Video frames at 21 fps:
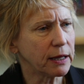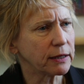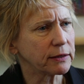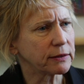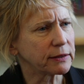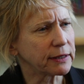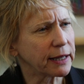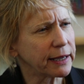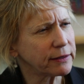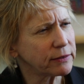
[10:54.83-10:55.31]

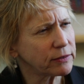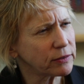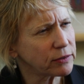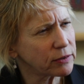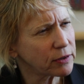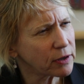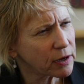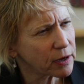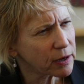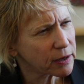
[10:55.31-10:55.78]

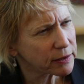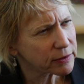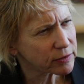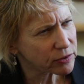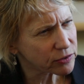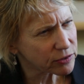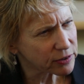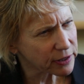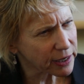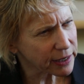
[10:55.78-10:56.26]
let's
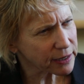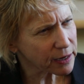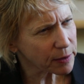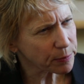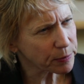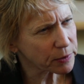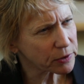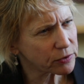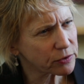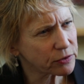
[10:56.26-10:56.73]
set
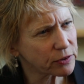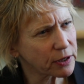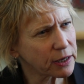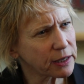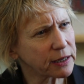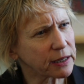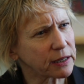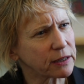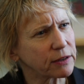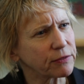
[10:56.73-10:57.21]
up a
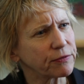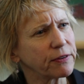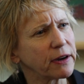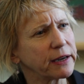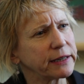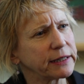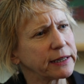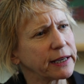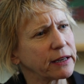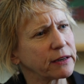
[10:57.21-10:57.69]
study to
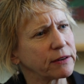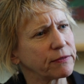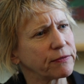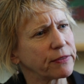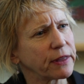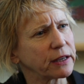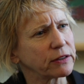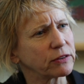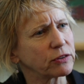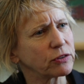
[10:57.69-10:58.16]
find out if
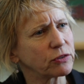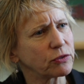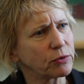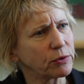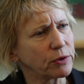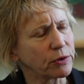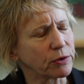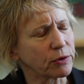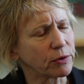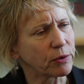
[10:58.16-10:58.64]
that's
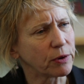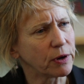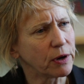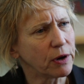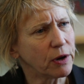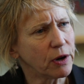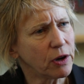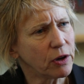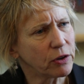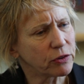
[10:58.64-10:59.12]
true.
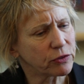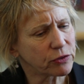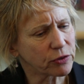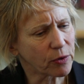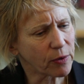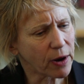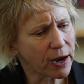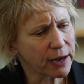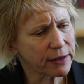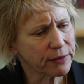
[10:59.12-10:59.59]

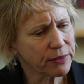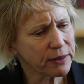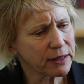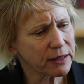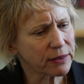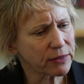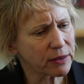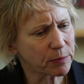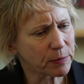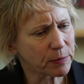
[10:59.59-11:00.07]
So I think the